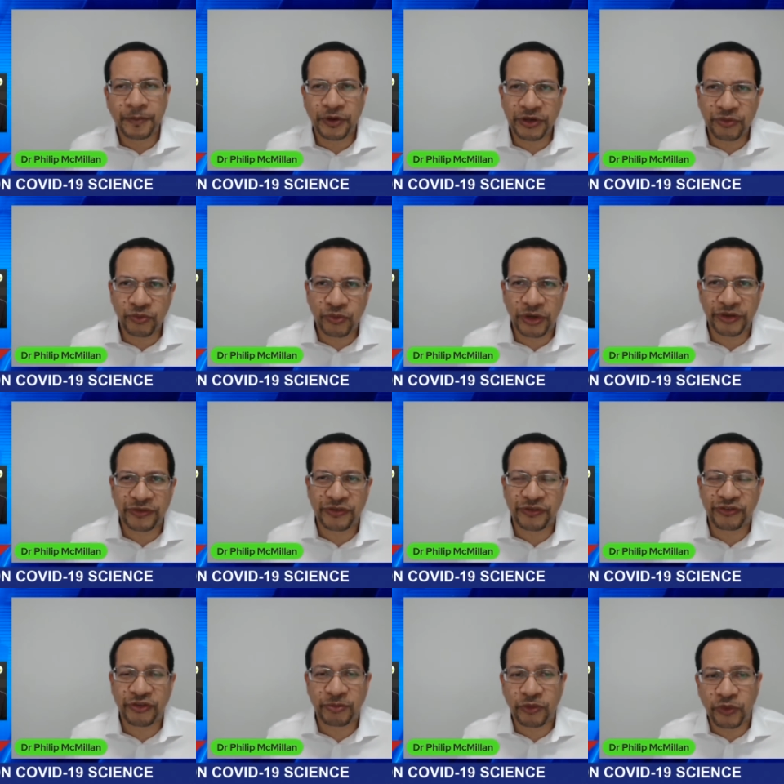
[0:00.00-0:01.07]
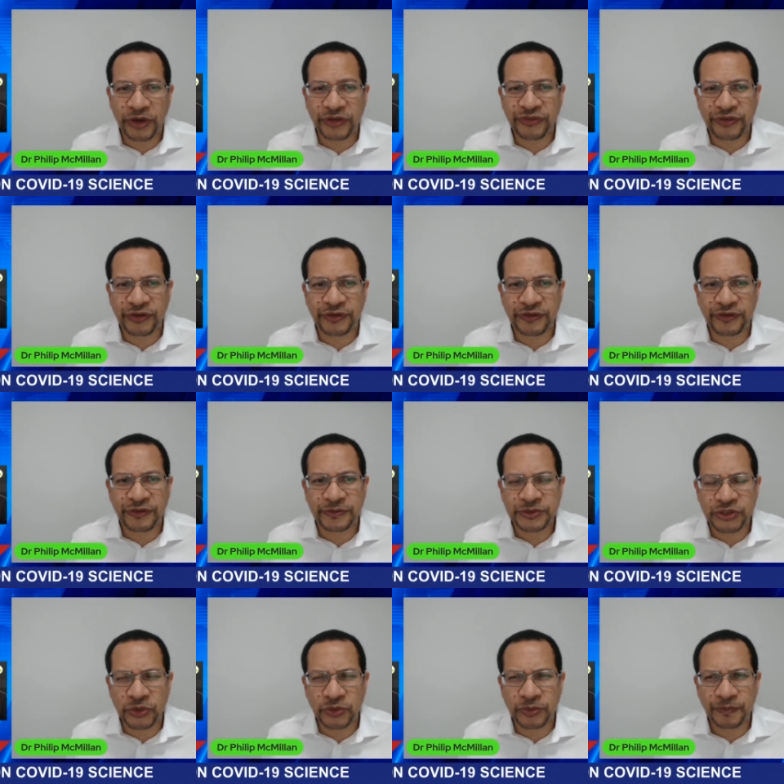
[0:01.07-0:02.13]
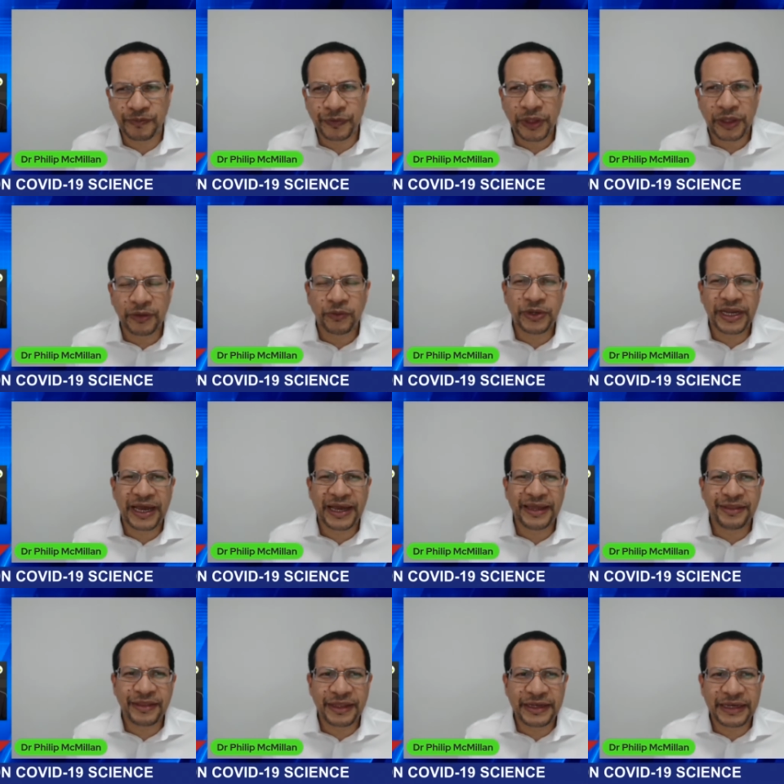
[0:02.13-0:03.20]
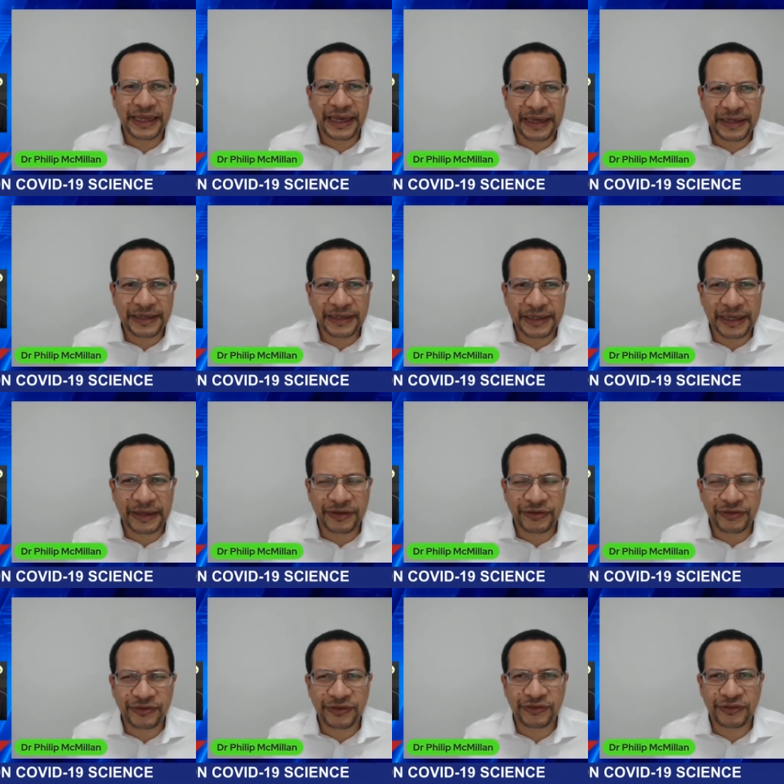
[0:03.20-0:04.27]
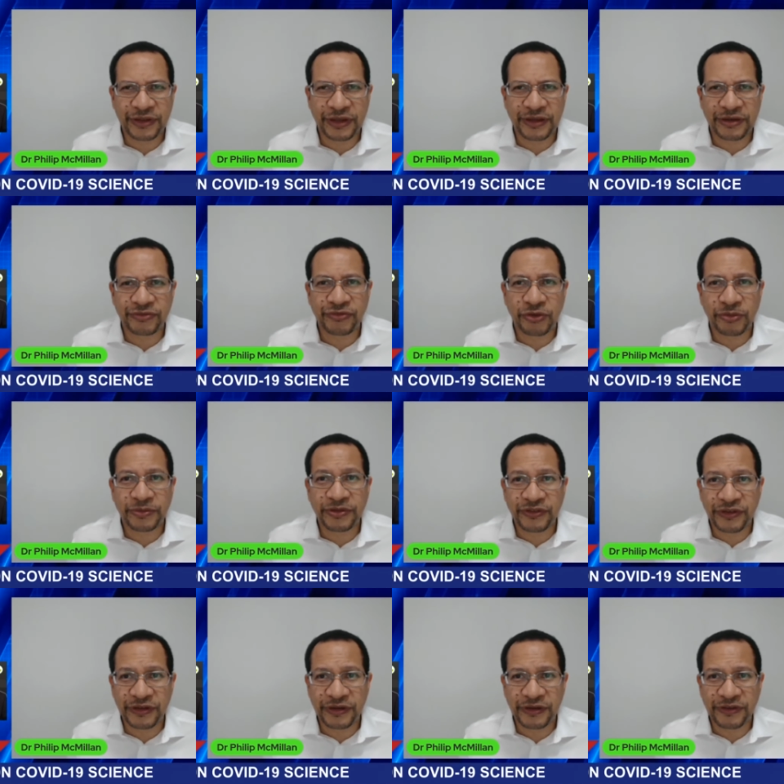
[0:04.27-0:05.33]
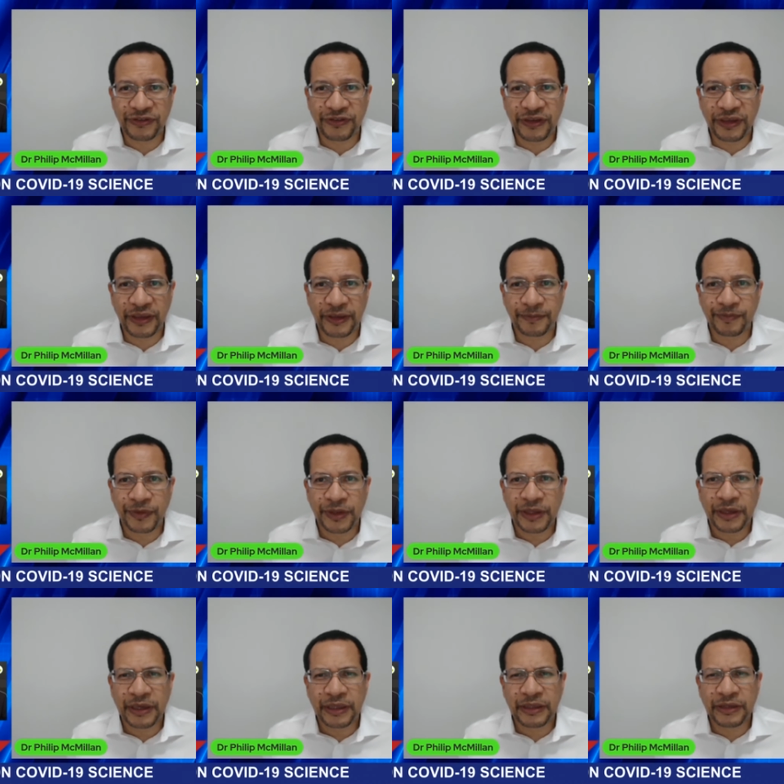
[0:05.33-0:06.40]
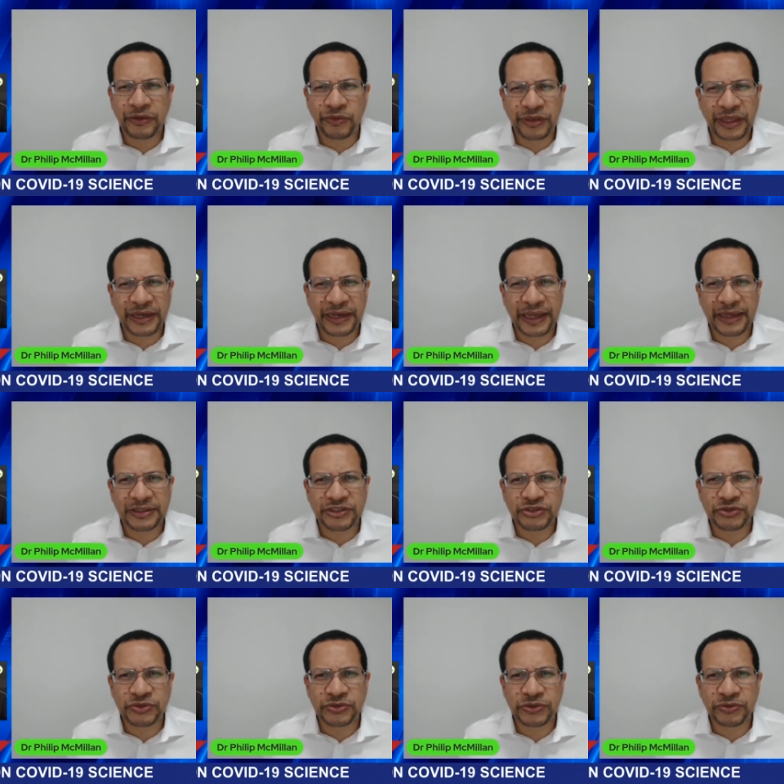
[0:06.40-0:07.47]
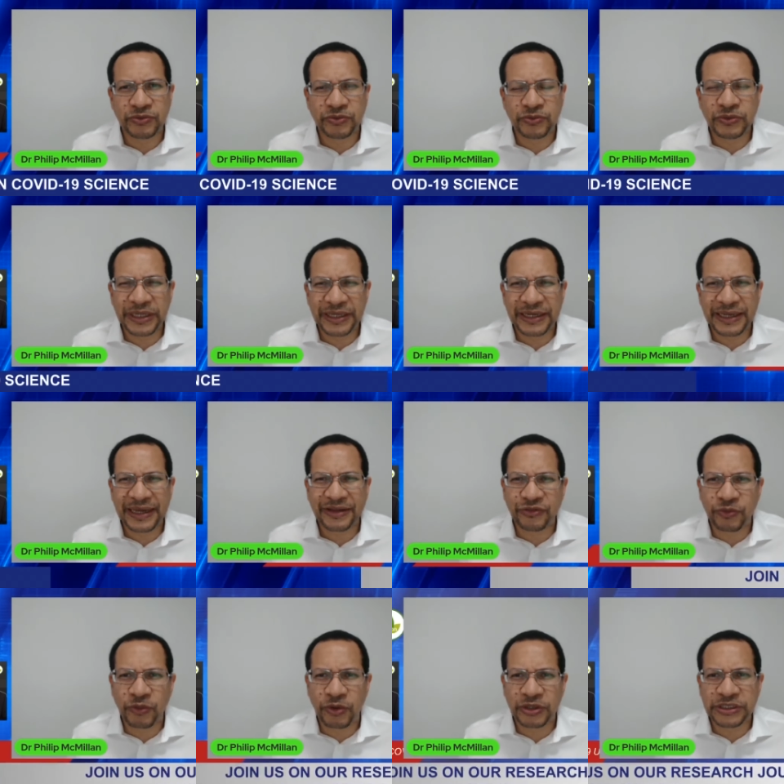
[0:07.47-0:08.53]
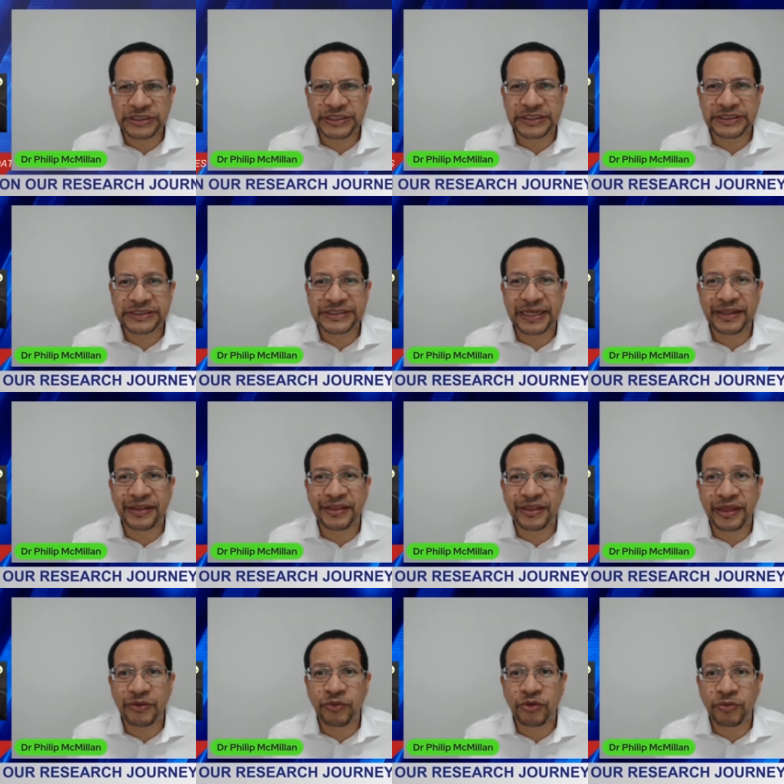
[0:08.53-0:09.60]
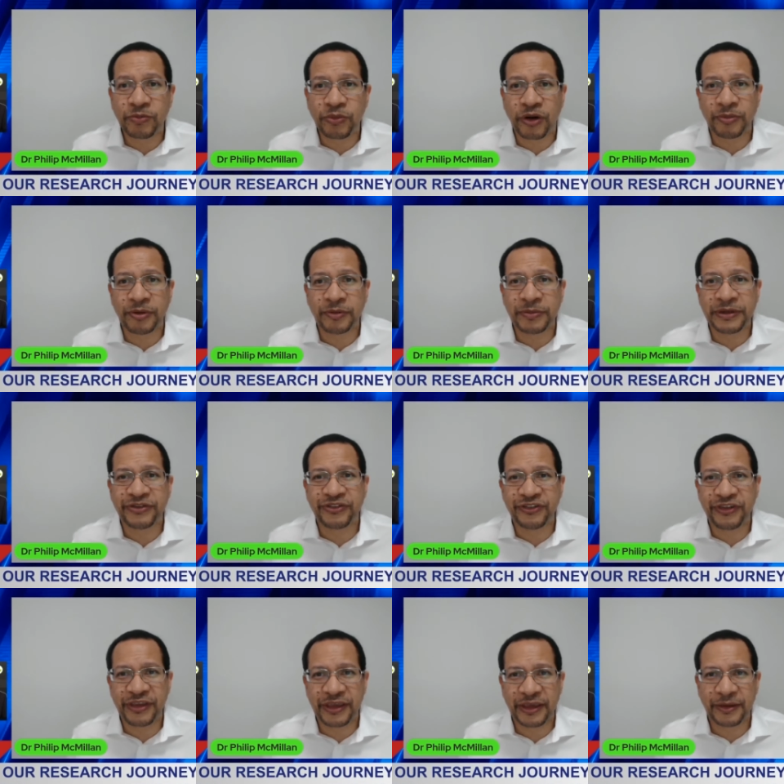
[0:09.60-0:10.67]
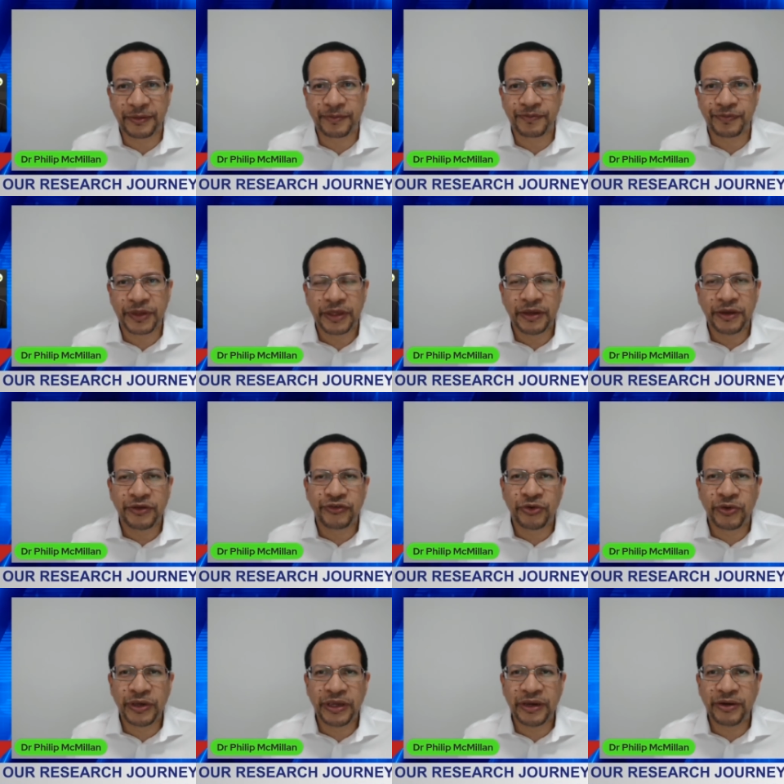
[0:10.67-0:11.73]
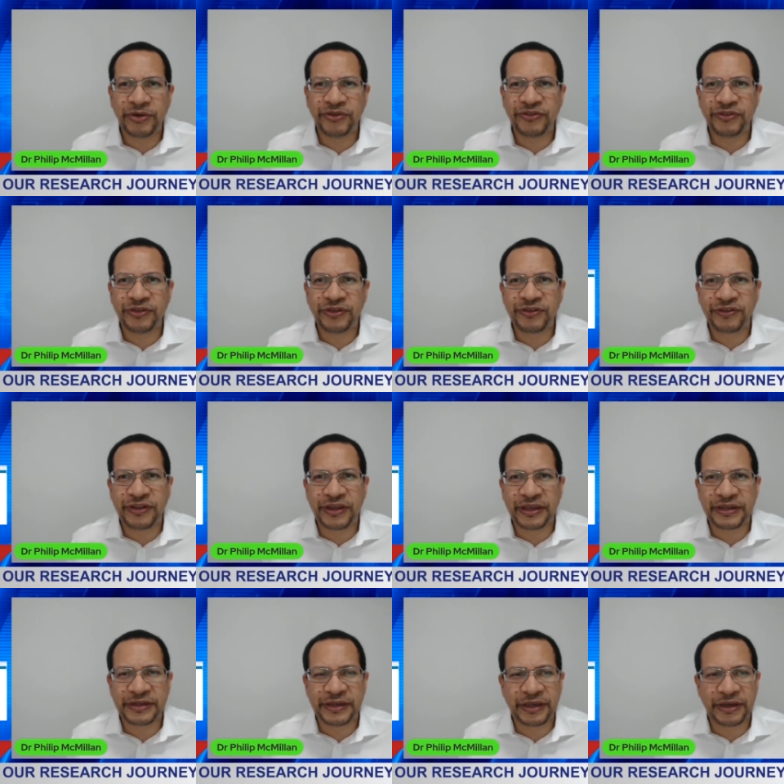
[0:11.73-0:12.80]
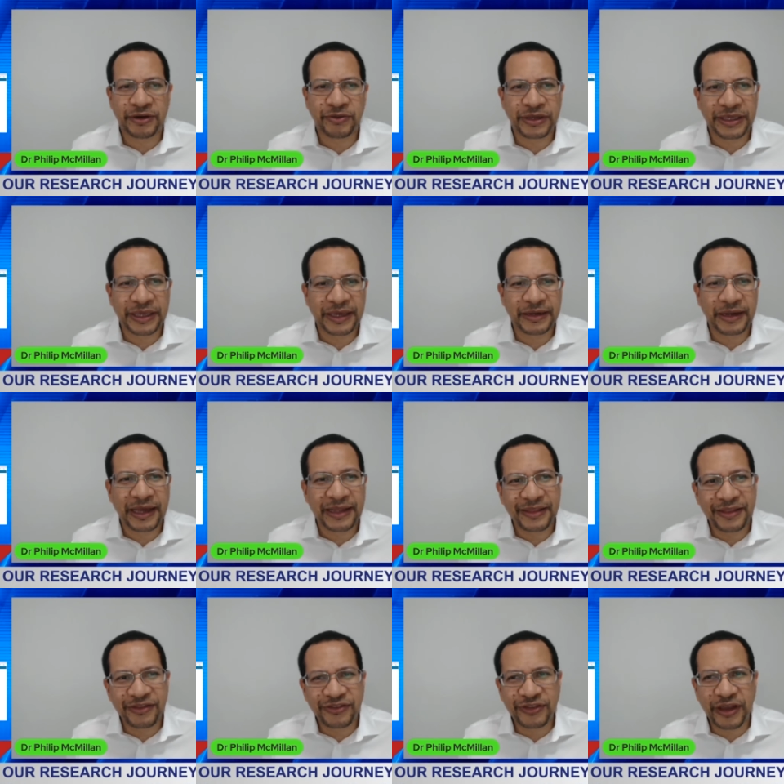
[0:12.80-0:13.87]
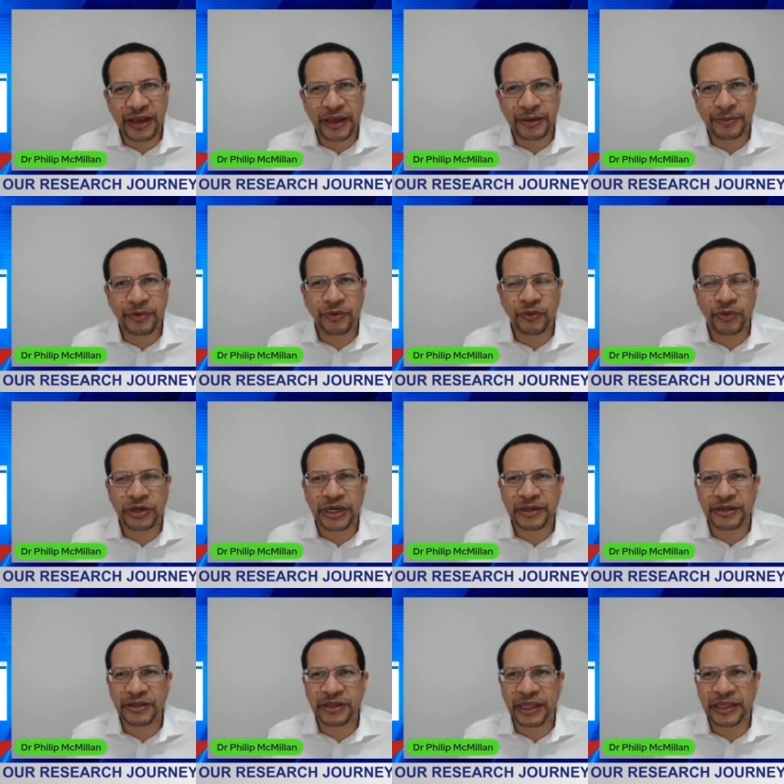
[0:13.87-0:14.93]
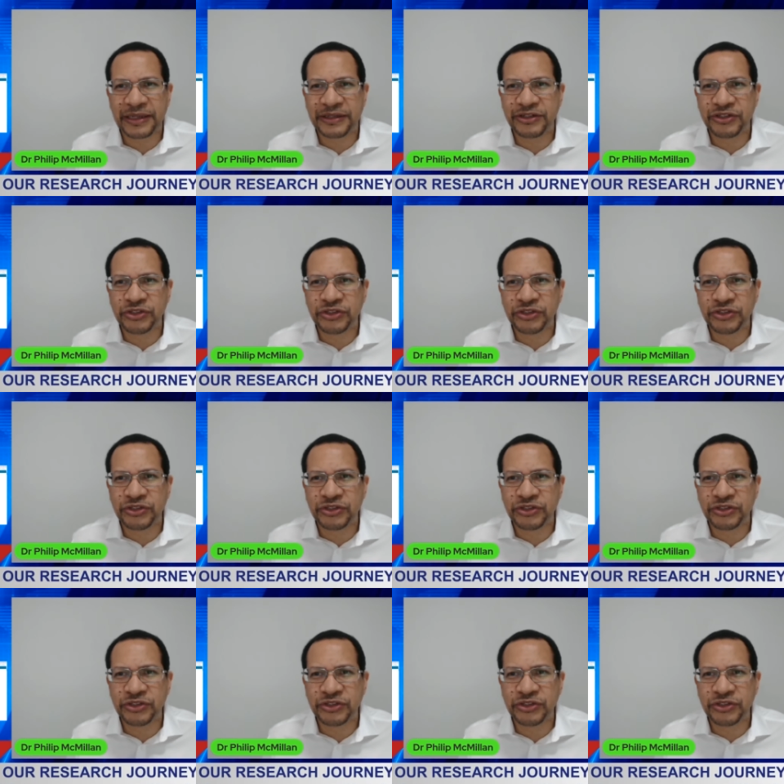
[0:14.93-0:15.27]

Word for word: But it raises some questions. So when I then analyzed this data from the CDC, you then had to realize what it is that they were probably seeing. So here is this data here again. And this time, what I'll